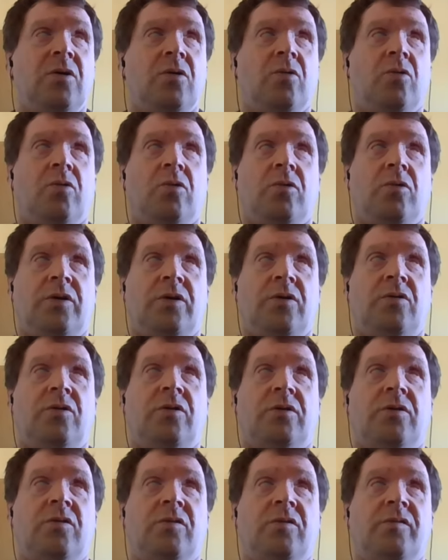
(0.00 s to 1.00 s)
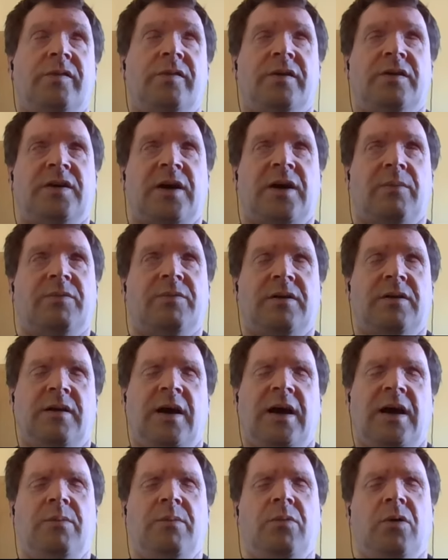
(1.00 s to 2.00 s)
or you could look for the chapter
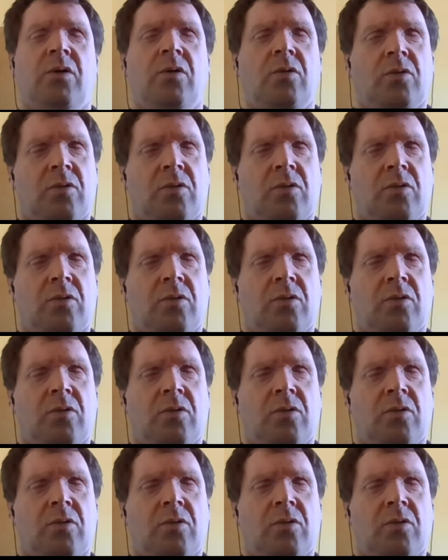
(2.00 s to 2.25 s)
name,